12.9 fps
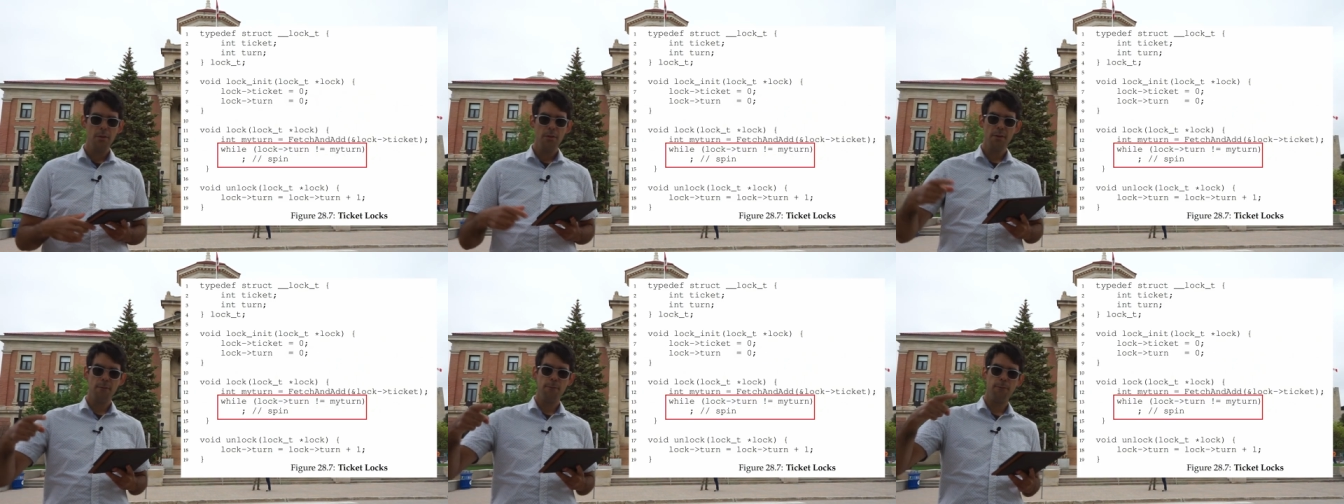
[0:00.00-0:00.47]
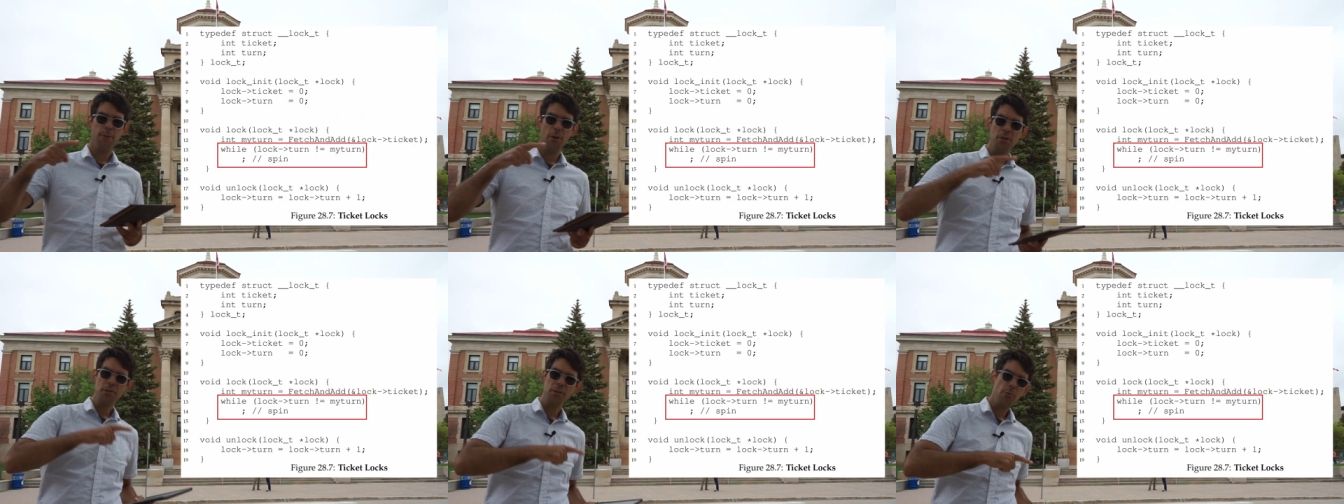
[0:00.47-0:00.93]
The
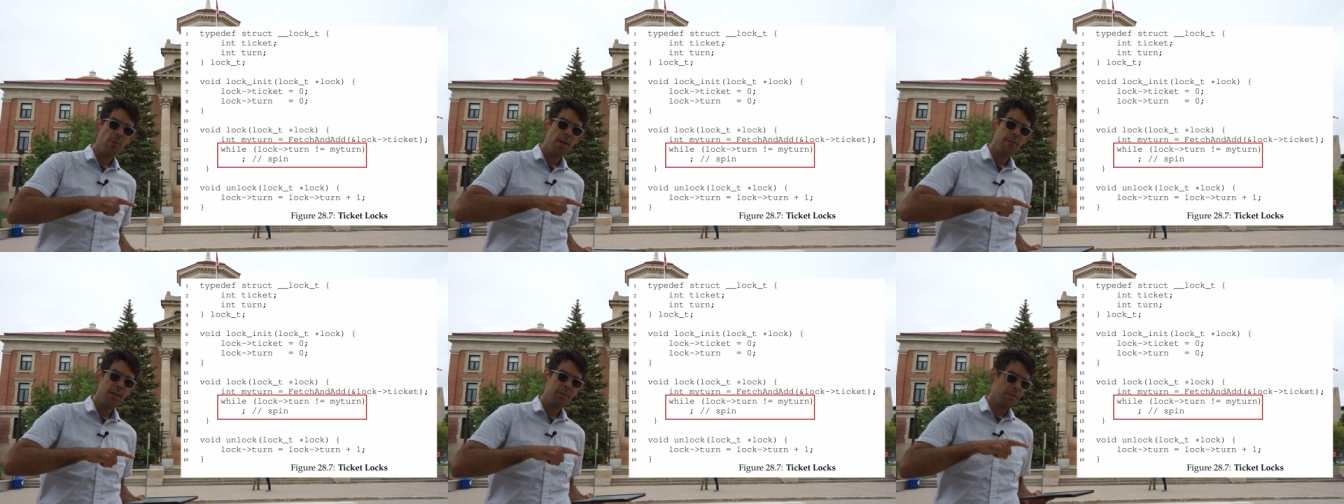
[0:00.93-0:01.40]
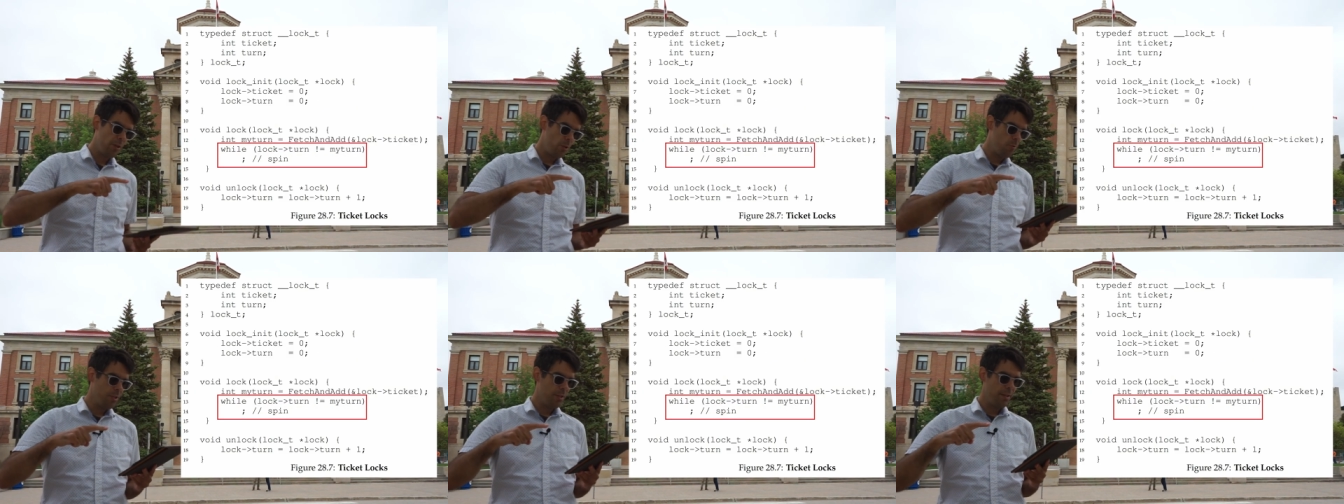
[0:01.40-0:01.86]
first thread of
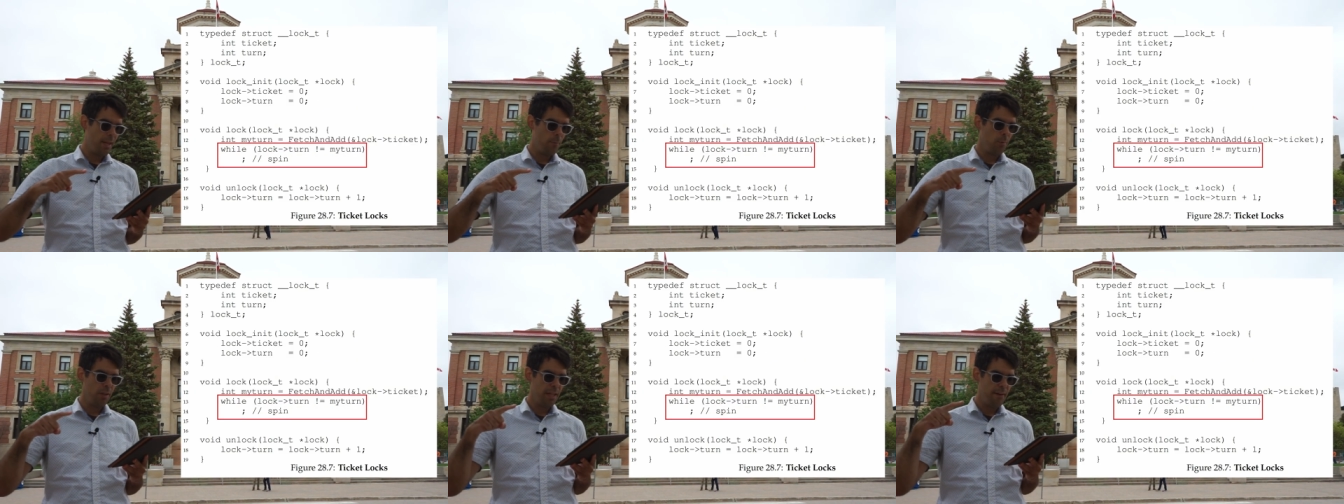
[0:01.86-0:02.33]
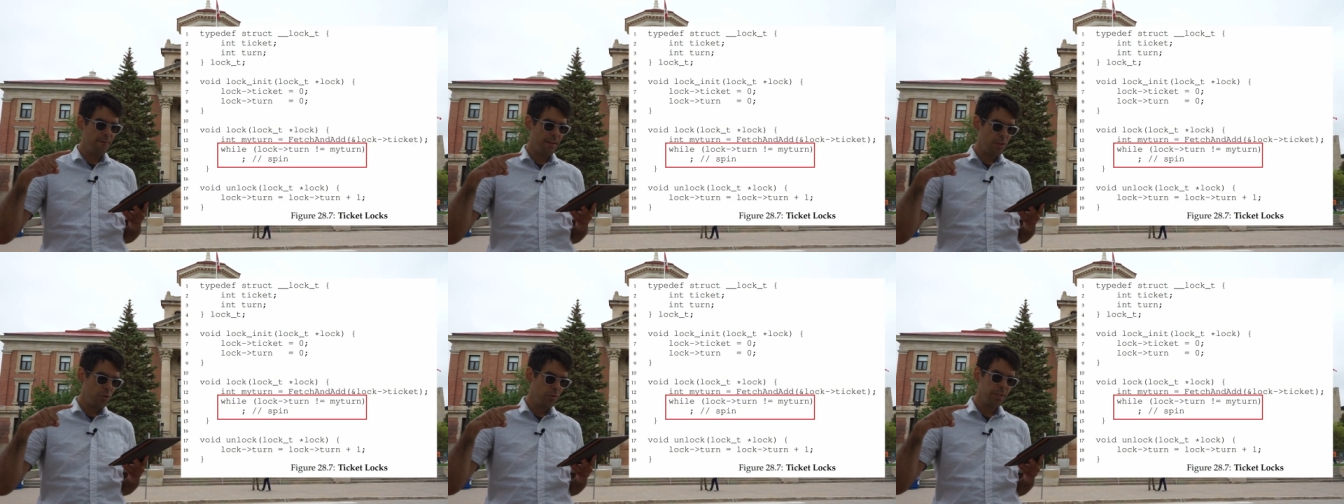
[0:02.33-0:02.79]
execution then will
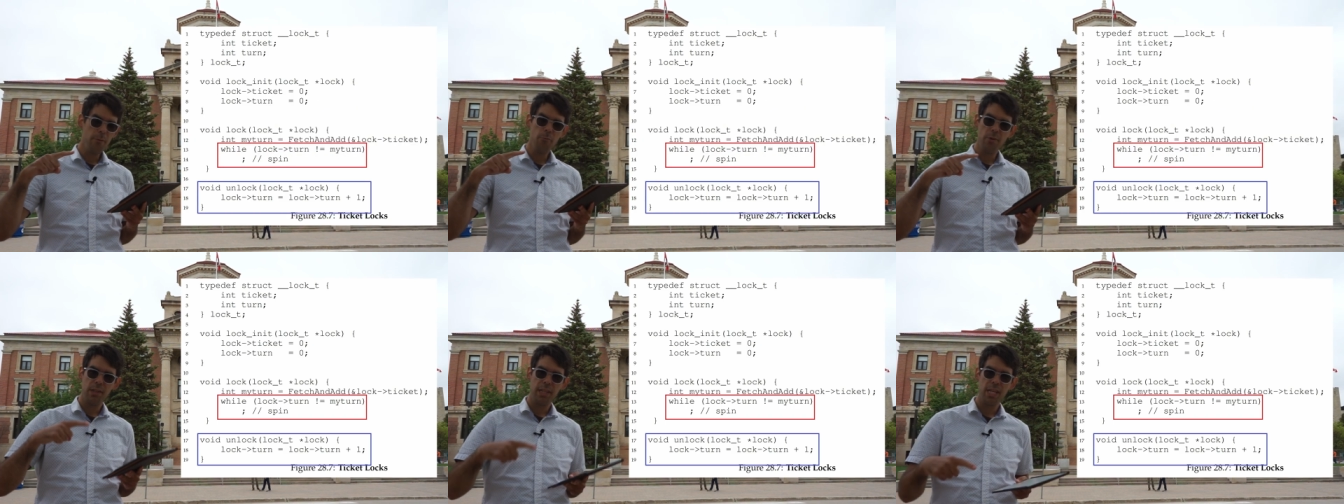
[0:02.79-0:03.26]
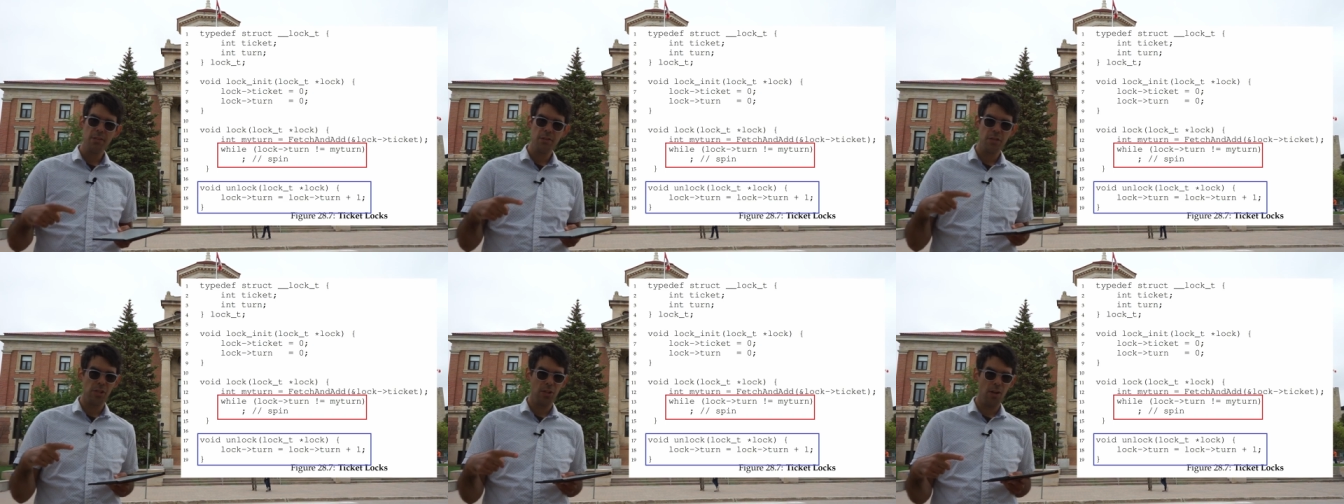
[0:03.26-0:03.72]
eventually
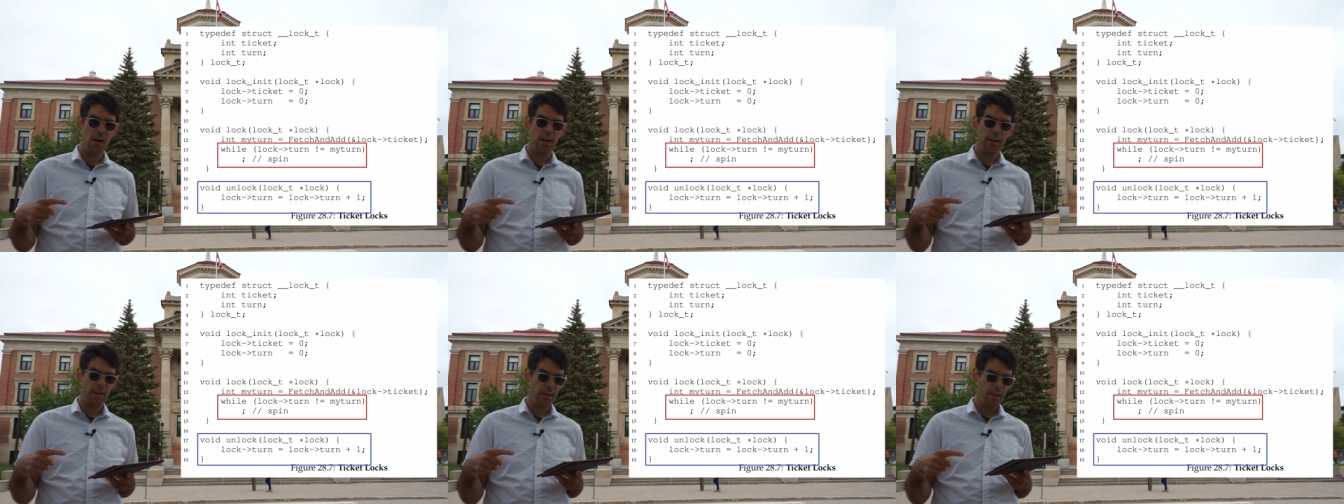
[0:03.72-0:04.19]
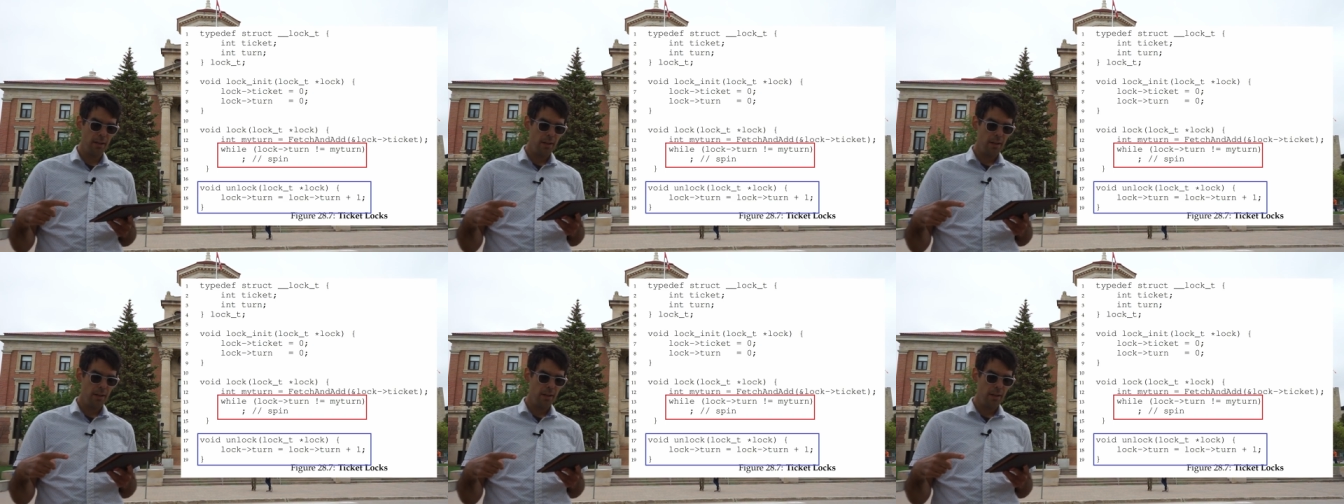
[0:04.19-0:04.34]
release the lock.